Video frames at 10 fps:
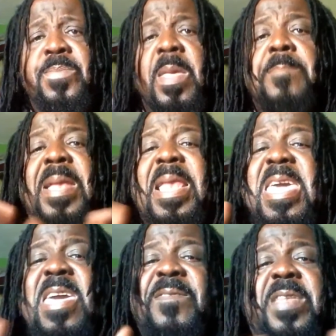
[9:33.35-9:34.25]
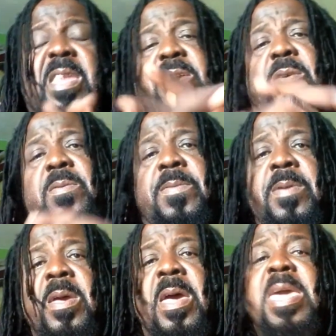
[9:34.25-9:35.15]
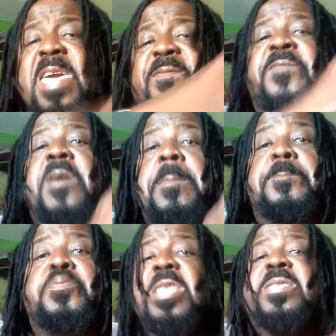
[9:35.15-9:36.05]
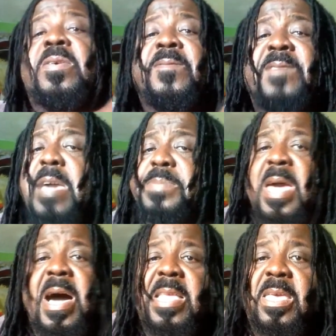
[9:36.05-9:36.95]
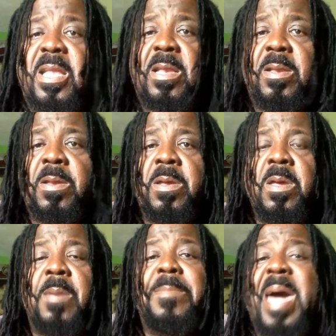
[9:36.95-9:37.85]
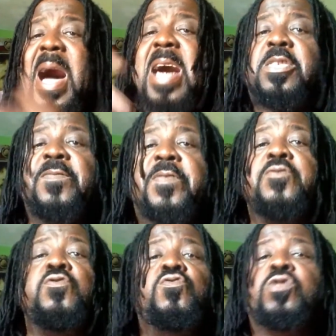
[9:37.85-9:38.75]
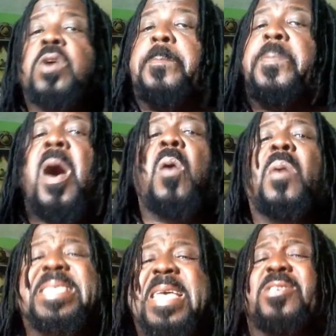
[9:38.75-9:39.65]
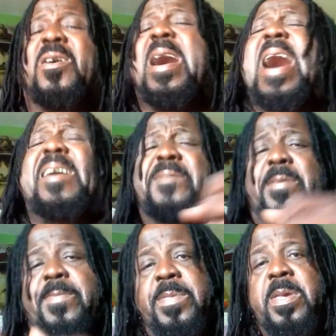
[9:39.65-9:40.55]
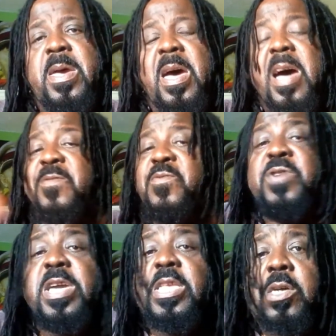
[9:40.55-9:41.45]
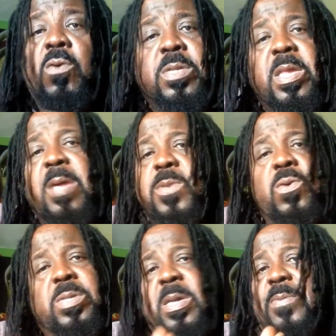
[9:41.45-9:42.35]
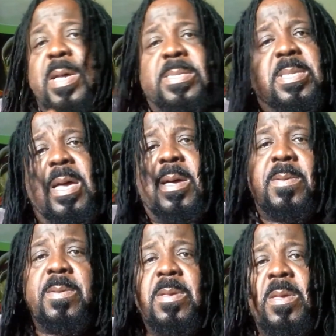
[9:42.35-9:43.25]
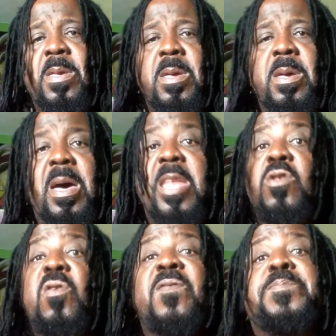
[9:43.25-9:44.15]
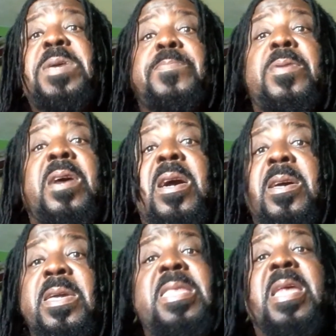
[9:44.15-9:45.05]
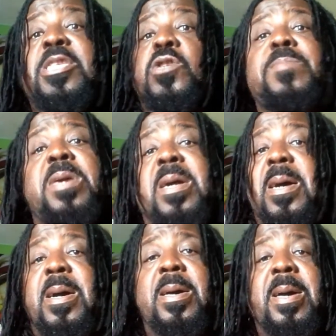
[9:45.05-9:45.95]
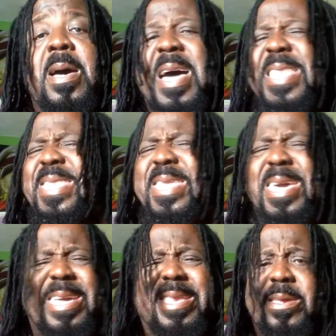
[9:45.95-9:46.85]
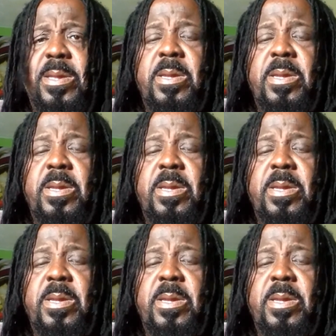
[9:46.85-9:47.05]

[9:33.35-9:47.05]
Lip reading: Them believing of you. Even from prison vibes cartel. Me ask you to use your powers that you have and reach out to them youth Rasta. Enough people in Jamaica are dead.